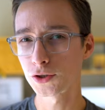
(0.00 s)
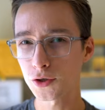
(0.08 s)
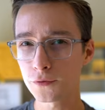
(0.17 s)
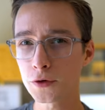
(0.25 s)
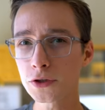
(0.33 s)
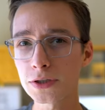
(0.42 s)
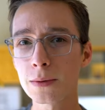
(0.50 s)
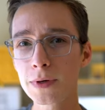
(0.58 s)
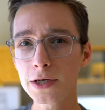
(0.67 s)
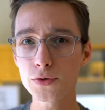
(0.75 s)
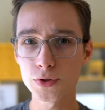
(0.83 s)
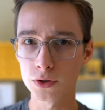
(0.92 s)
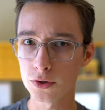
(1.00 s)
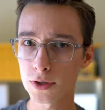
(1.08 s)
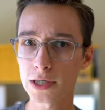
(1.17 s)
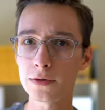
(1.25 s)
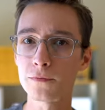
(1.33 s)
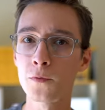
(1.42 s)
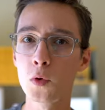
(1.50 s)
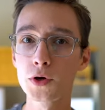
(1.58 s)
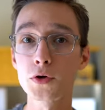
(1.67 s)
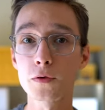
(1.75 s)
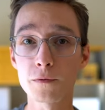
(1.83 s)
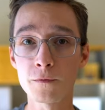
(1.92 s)
So if you're somebody who's looking for
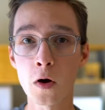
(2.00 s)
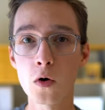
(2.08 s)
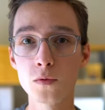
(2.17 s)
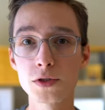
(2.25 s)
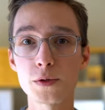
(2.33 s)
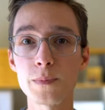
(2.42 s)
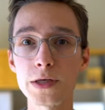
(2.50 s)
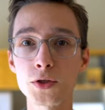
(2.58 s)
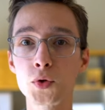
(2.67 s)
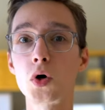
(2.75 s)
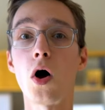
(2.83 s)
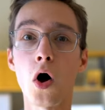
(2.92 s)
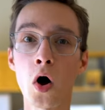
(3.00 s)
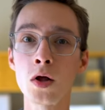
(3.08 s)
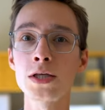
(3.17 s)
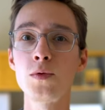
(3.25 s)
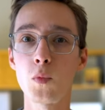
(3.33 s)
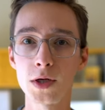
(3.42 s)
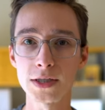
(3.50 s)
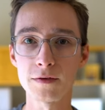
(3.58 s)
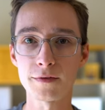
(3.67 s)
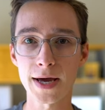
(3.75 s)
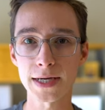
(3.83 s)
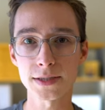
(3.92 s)
your phone to be your all-in-one
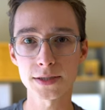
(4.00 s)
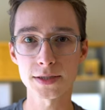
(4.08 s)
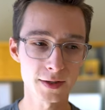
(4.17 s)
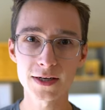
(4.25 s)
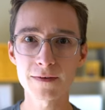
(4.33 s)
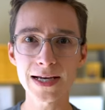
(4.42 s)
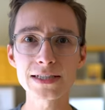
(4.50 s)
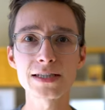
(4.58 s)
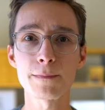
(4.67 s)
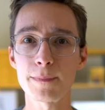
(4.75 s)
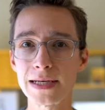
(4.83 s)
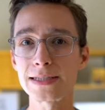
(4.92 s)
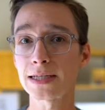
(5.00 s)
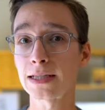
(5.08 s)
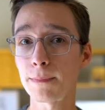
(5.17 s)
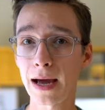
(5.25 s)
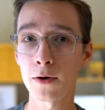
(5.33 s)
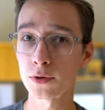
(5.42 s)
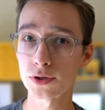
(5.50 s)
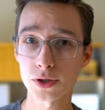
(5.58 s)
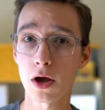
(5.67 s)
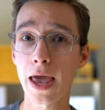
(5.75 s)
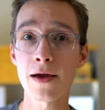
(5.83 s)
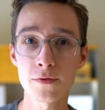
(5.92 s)
device, the device that basically powers
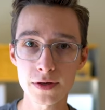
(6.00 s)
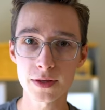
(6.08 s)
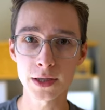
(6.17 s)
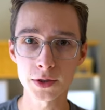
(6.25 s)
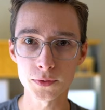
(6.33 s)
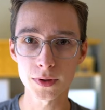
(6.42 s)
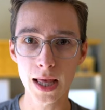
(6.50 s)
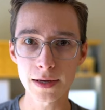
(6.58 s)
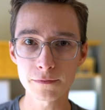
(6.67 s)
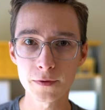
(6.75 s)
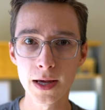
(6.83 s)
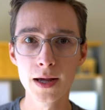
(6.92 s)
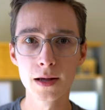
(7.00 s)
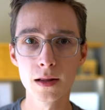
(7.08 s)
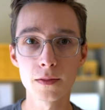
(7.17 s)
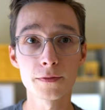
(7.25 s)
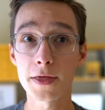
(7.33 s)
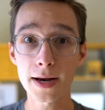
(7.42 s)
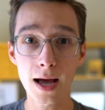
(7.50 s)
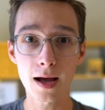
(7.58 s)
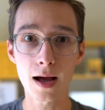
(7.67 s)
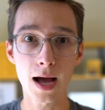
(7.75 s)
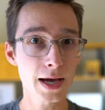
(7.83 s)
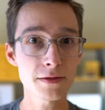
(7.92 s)
everything in your life, then
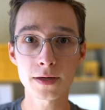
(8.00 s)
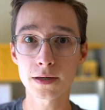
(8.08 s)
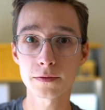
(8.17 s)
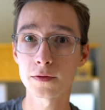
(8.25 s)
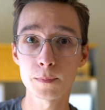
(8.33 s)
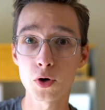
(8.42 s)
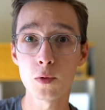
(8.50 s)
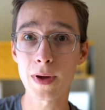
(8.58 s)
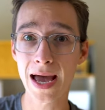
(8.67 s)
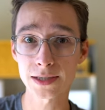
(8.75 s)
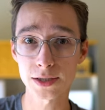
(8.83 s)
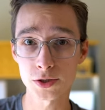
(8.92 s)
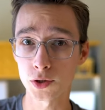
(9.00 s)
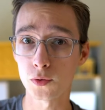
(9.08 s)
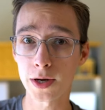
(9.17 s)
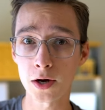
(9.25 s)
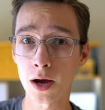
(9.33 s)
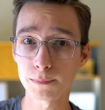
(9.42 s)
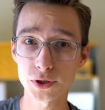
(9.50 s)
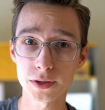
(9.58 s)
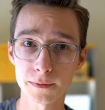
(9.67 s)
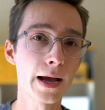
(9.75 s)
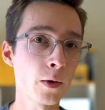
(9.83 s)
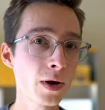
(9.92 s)
I think the Pro Max is a great
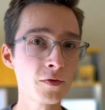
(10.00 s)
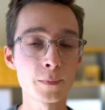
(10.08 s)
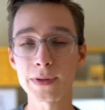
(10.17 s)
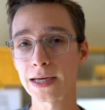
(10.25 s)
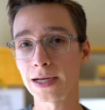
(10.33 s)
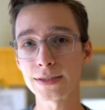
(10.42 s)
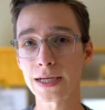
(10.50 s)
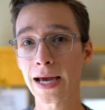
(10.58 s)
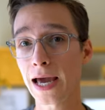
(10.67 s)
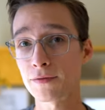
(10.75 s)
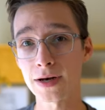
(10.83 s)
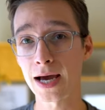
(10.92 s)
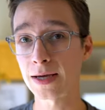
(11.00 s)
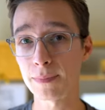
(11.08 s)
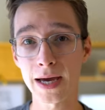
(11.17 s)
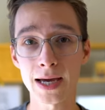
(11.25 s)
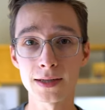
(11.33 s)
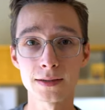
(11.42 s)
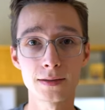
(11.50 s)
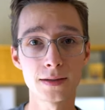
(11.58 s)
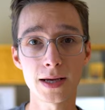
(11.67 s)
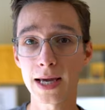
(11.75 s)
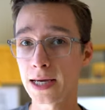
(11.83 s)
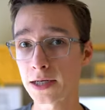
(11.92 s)
option. However, because I have an iPad
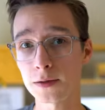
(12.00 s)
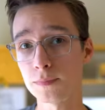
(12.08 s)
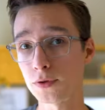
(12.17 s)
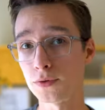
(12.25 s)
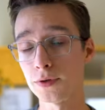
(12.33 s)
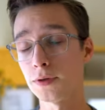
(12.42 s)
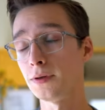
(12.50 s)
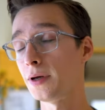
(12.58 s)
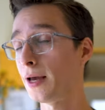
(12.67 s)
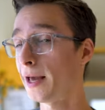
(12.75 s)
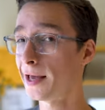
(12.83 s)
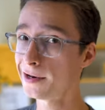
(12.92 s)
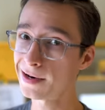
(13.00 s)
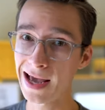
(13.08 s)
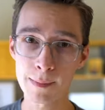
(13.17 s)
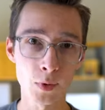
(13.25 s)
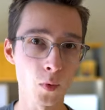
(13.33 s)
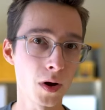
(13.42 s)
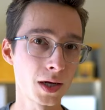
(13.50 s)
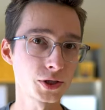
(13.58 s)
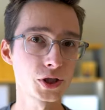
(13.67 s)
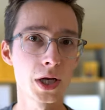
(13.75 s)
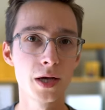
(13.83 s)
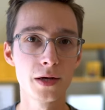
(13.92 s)
and a computer and an Apple
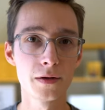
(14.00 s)
Watch,